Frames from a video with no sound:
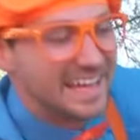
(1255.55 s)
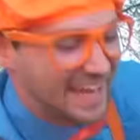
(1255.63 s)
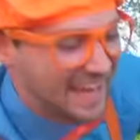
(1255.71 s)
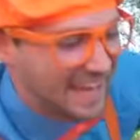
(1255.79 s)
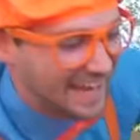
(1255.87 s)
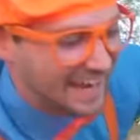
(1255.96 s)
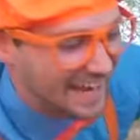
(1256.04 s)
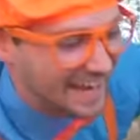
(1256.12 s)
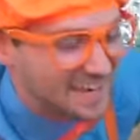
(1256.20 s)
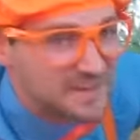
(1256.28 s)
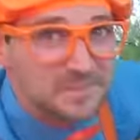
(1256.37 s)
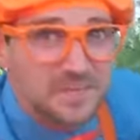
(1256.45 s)

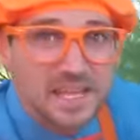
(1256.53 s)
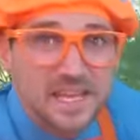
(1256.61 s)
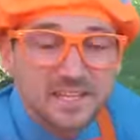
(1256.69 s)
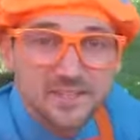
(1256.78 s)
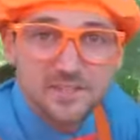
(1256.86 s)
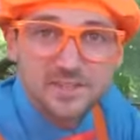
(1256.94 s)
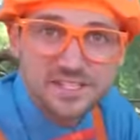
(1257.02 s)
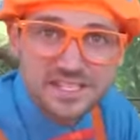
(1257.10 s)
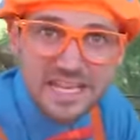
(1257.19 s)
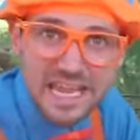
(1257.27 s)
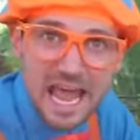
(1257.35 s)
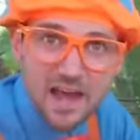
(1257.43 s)
Yeah! Do you
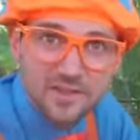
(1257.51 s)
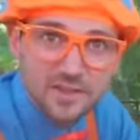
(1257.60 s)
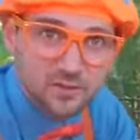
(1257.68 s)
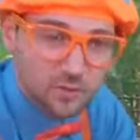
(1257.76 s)
see how the